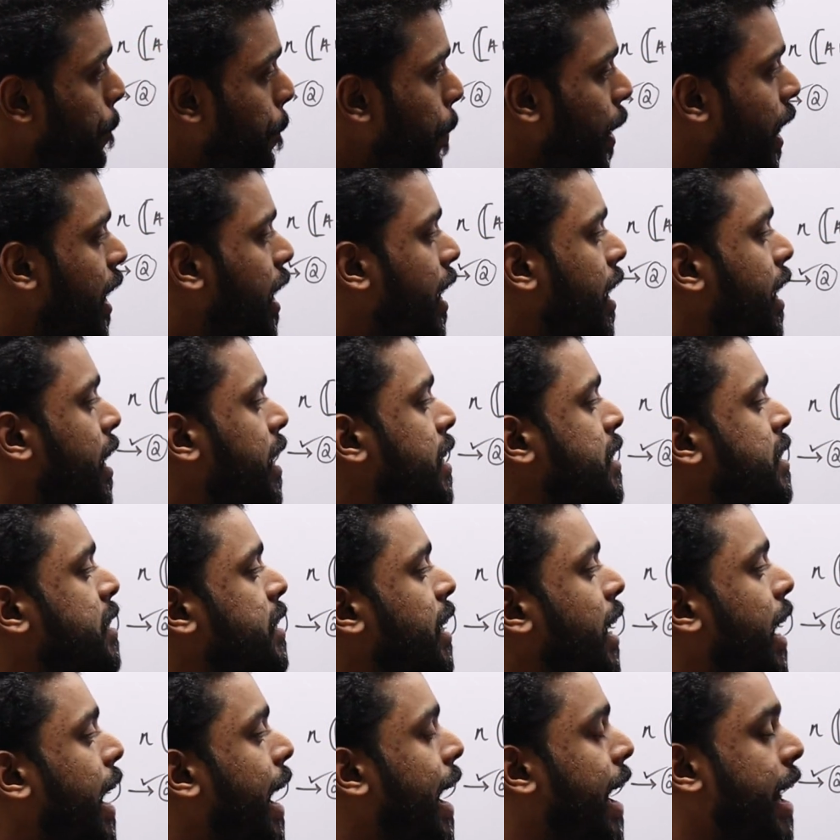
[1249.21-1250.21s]

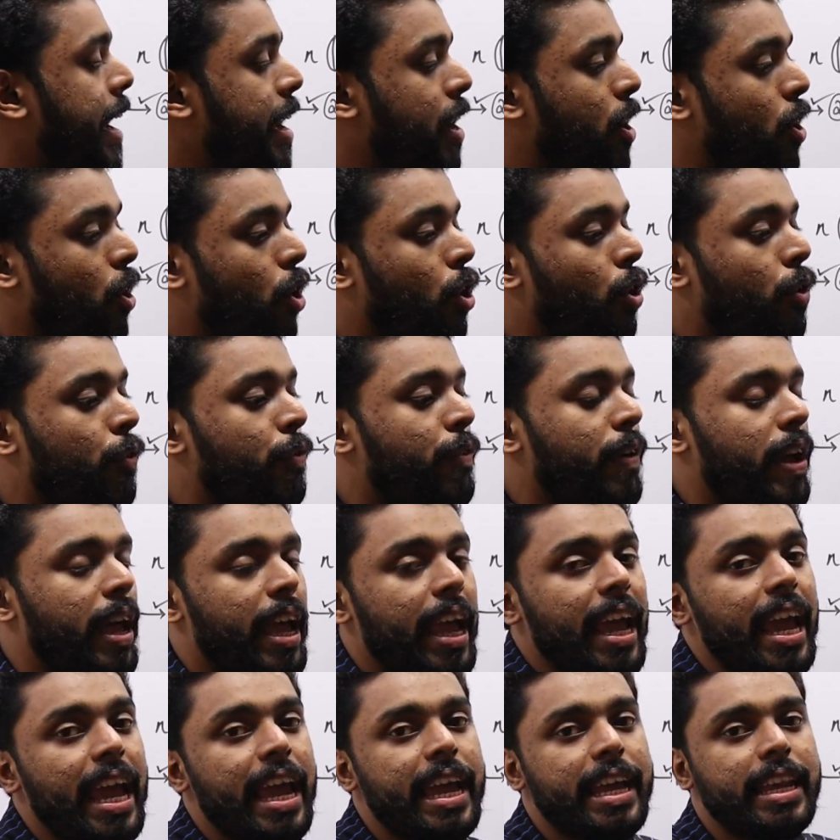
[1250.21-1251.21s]
plus n of
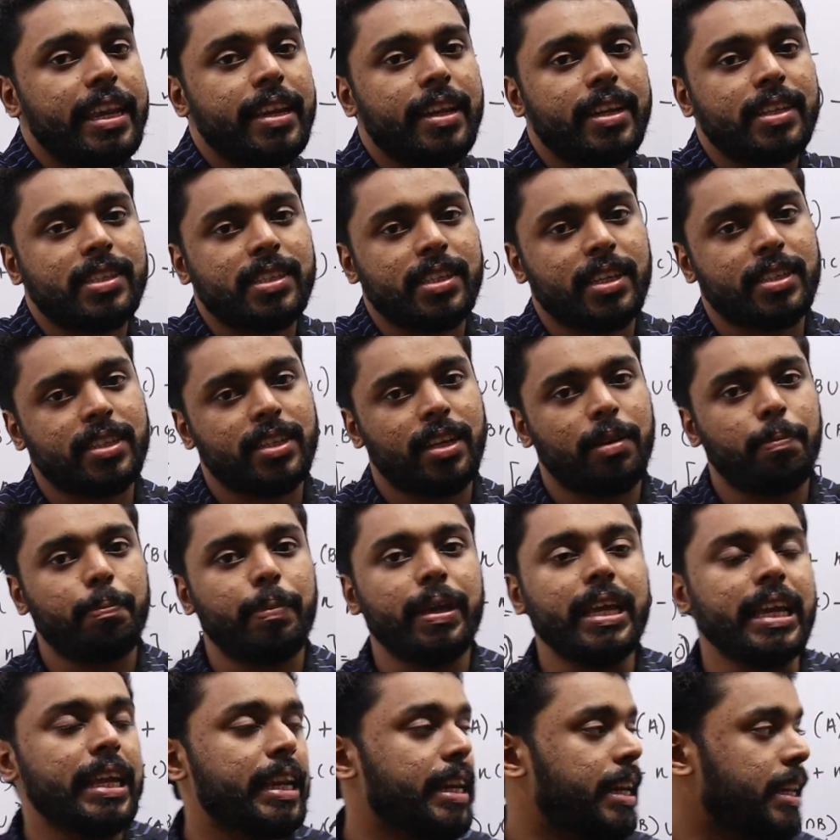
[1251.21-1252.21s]
A intersection
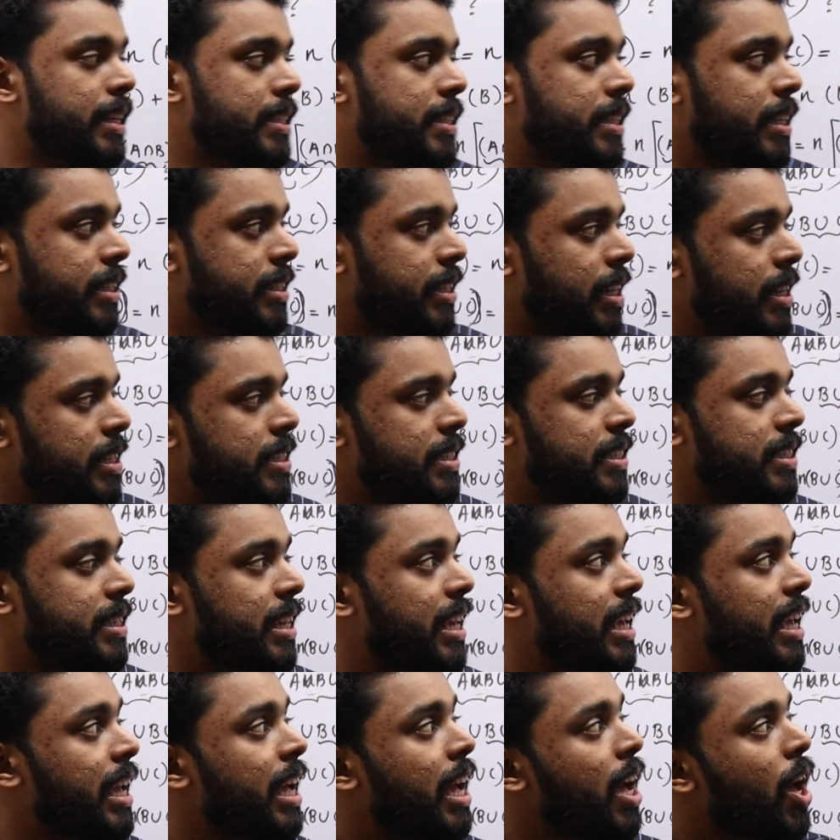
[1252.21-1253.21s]
B intersection
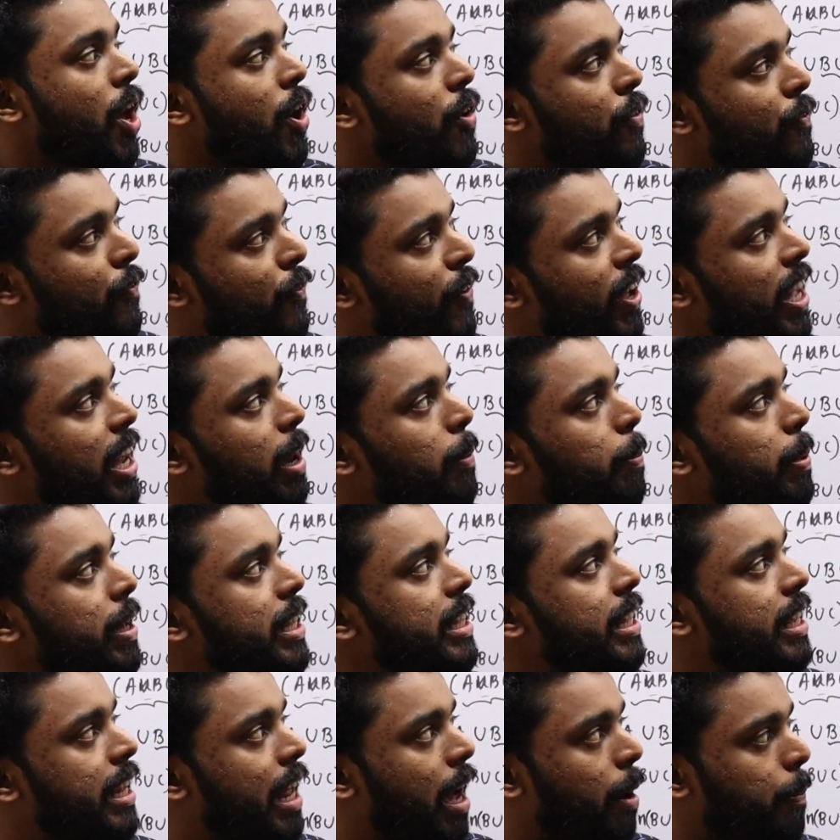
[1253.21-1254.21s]
C will
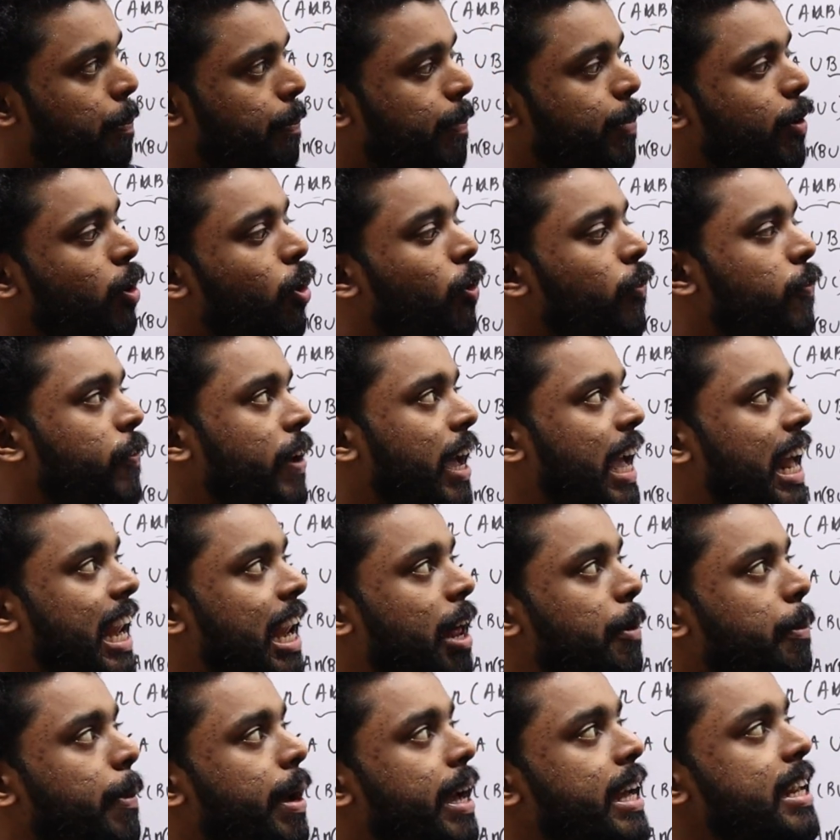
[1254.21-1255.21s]
be the number of
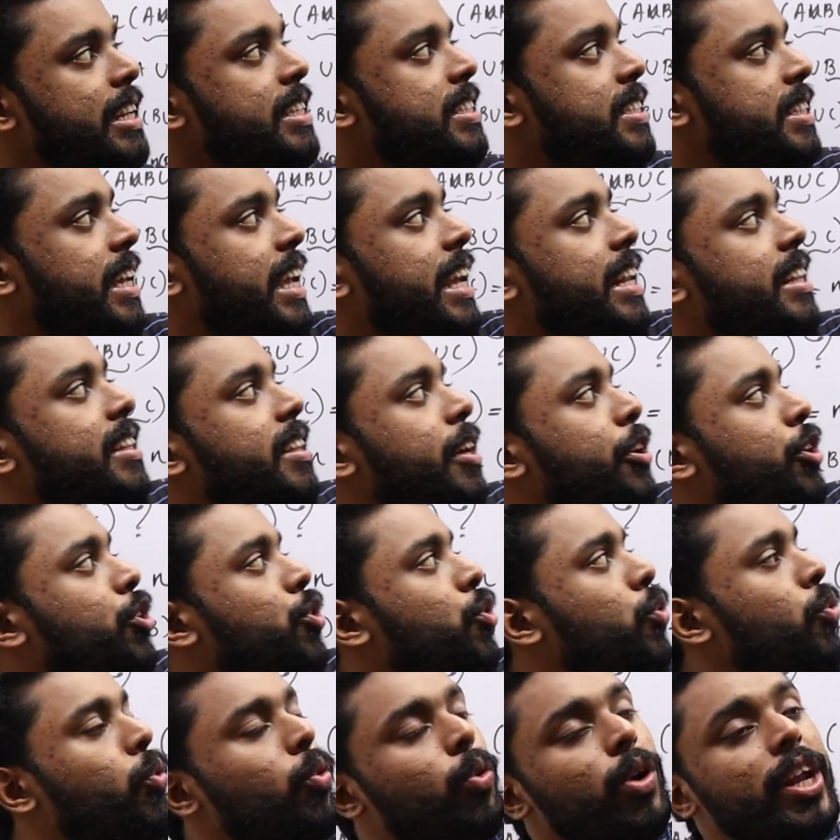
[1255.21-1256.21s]
elements in the
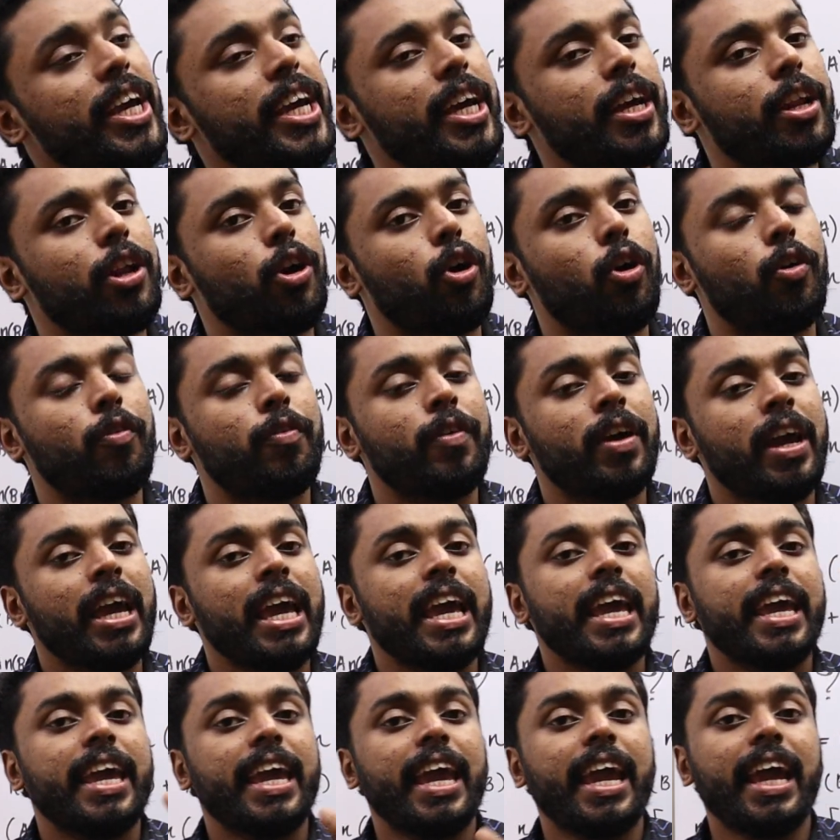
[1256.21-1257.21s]
union of
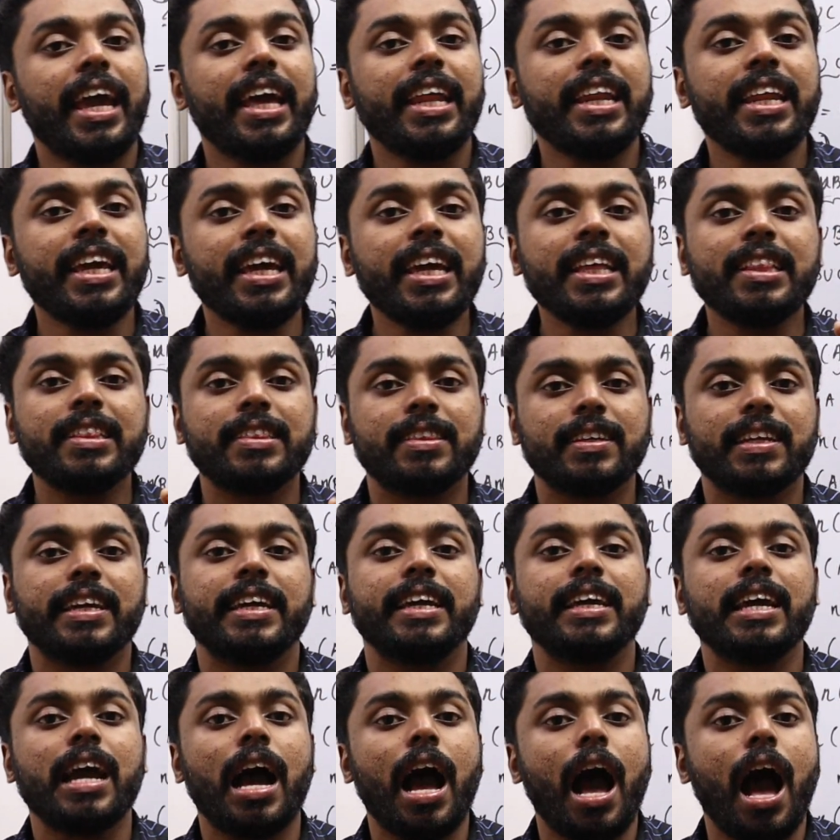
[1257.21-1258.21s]
any
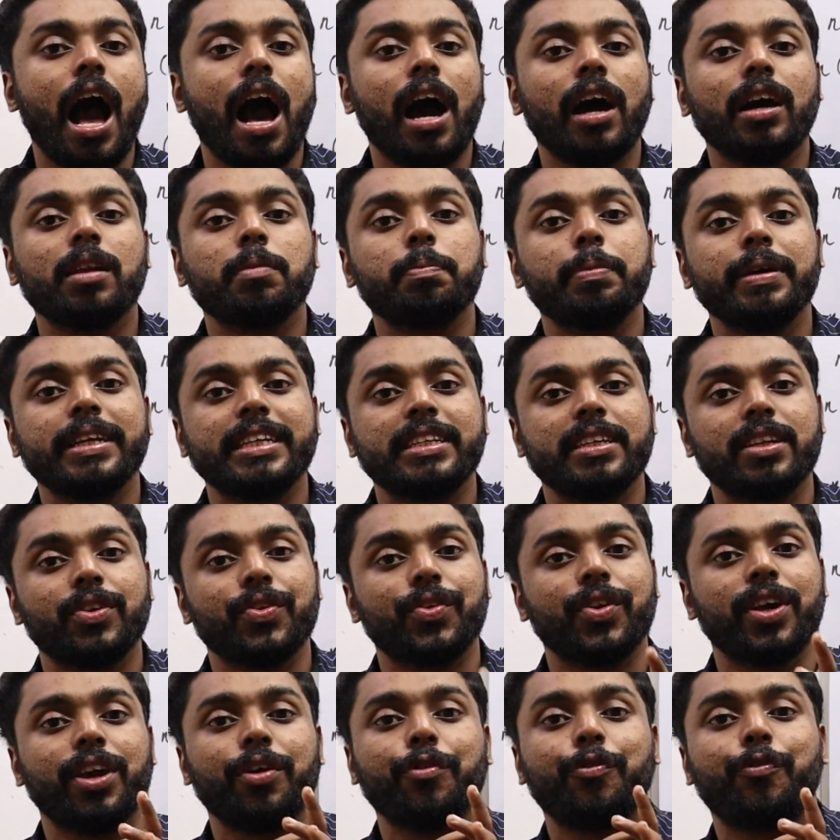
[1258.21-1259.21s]
three
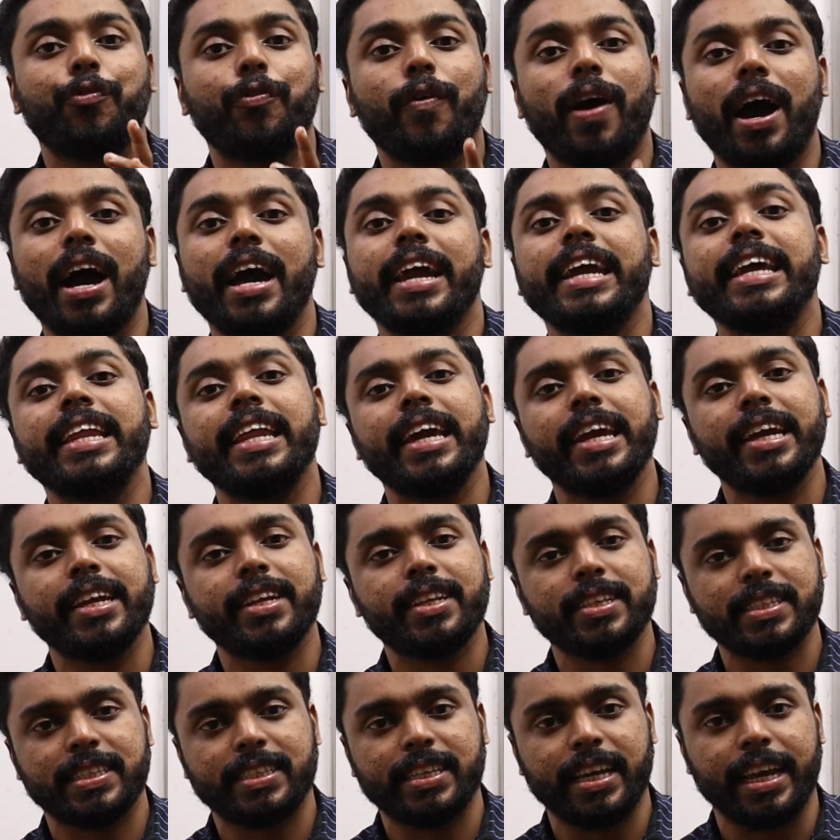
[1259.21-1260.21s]
arbitrary
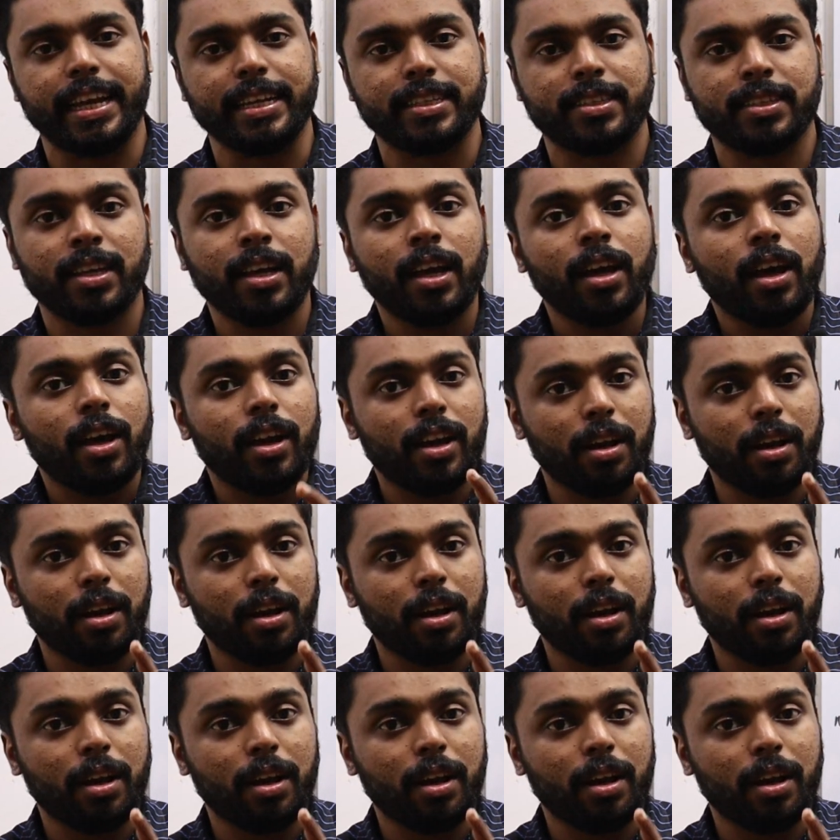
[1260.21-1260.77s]
finite sets.